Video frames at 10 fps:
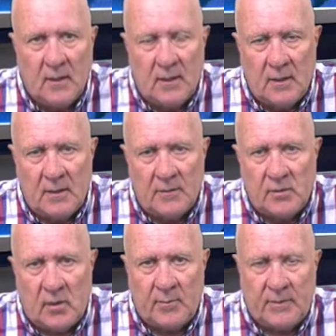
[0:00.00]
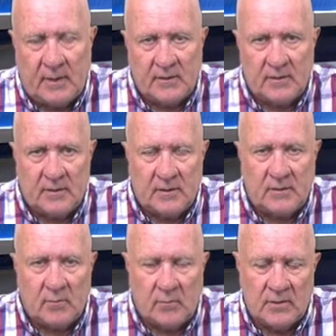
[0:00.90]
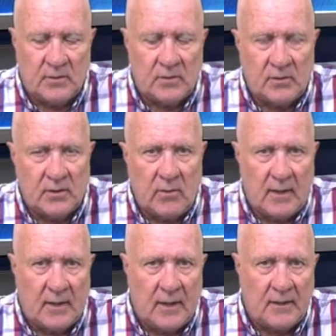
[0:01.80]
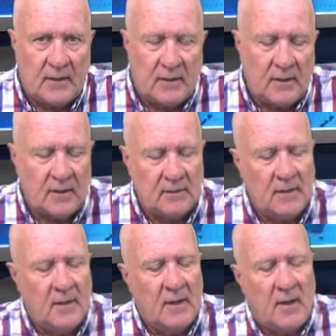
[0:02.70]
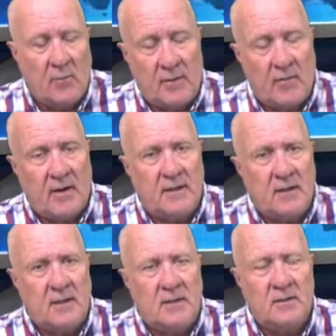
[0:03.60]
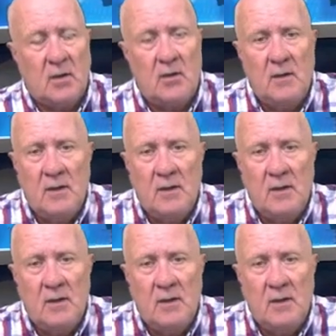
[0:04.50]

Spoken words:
the child protection system, which is usually around 18 years, when they're 18. So